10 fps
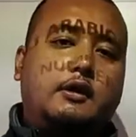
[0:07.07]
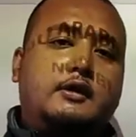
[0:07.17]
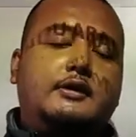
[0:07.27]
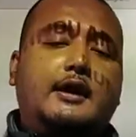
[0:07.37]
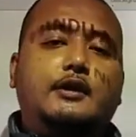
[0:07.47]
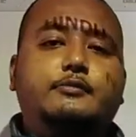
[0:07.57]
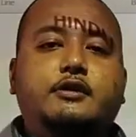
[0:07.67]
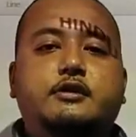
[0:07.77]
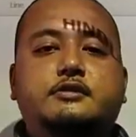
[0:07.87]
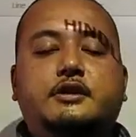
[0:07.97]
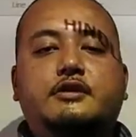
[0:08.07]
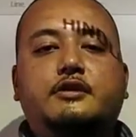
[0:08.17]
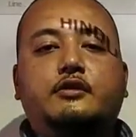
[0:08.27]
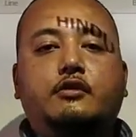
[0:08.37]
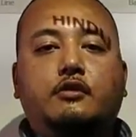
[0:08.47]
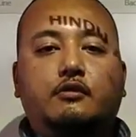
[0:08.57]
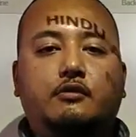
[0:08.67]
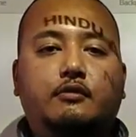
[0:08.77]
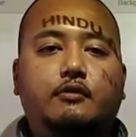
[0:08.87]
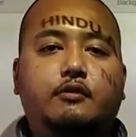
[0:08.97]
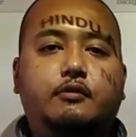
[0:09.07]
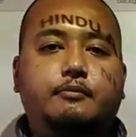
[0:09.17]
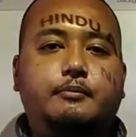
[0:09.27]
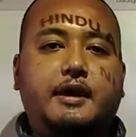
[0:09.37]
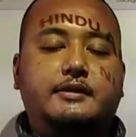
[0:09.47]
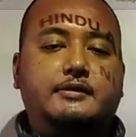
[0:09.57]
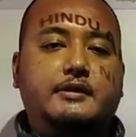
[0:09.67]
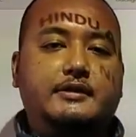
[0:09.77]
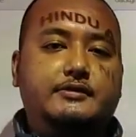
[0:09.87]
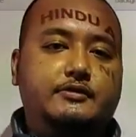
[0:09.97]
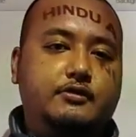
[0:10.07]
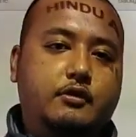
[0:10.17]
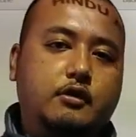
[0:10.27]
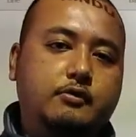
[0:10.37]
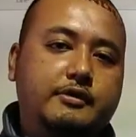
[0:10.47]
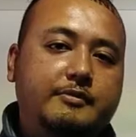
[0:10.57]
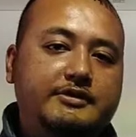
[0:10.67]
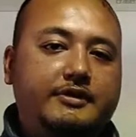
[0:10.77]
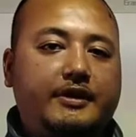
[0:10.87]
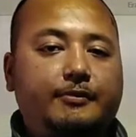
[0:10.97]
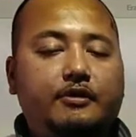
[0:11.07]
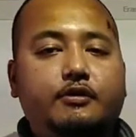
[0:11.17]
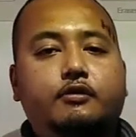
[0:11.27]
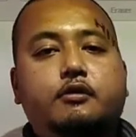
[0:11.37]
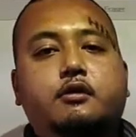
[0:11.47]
and I'll be taking your math lessons along with Mr. Raymond.